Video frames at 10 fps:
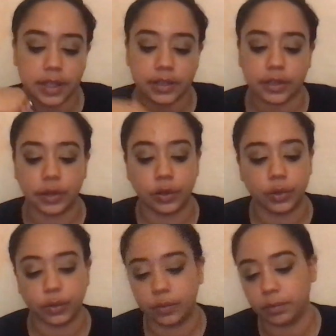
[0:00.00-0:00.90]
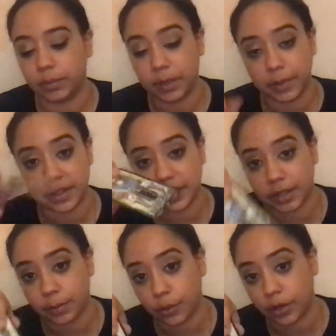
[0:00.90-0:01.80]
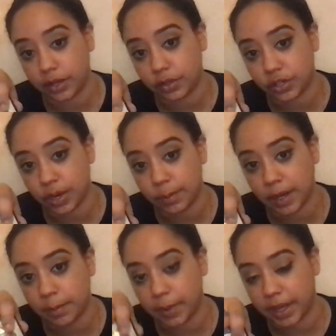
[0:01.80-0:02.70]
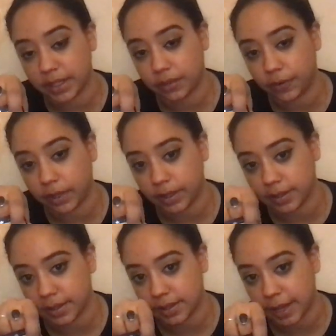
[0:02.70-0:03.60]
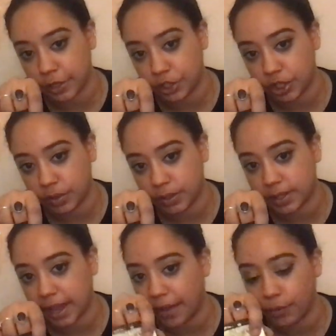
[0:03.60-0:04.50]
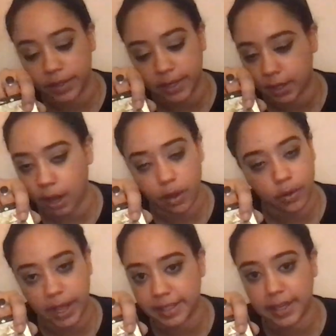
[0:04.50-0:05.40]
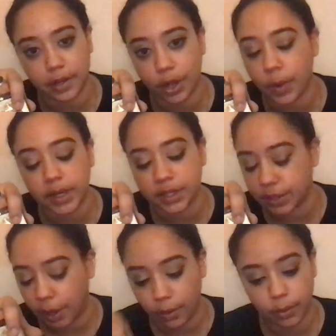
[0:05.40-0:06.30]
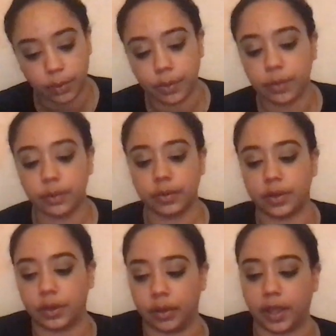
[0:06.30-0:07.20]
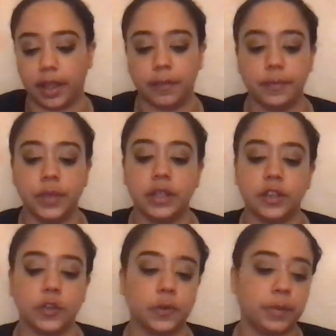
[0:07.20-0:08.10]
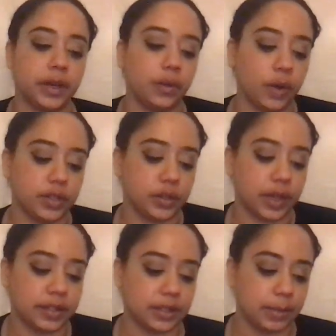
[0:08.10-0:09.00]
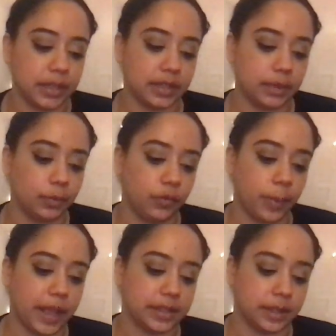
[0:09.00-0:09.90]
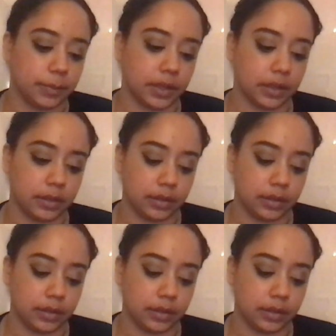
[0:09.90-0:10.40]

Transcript: So maybe it's a Libra, Aquarius, or Gemini, but I just feel like this is the energy you need to have where it's like, no. I said no, and it's no. Okay. So Spirit wants you guys to mentally move past something.